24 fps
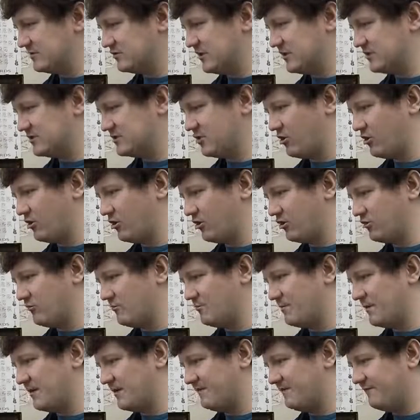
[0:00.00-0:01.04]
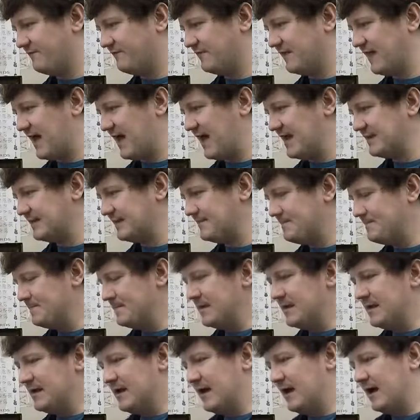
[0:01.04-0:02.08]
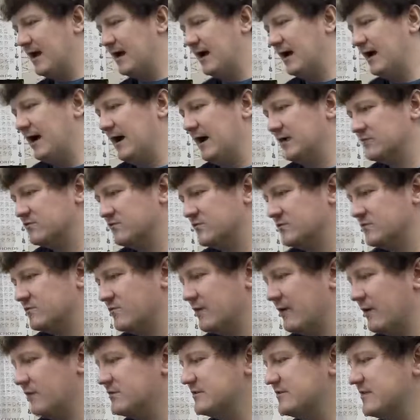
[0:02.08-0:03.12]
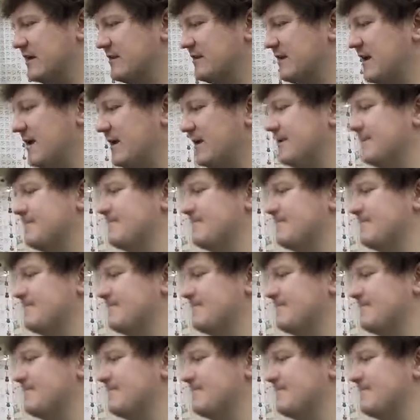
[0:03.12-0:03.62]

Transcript: So let's start on your B flat. So this is what that would sound like.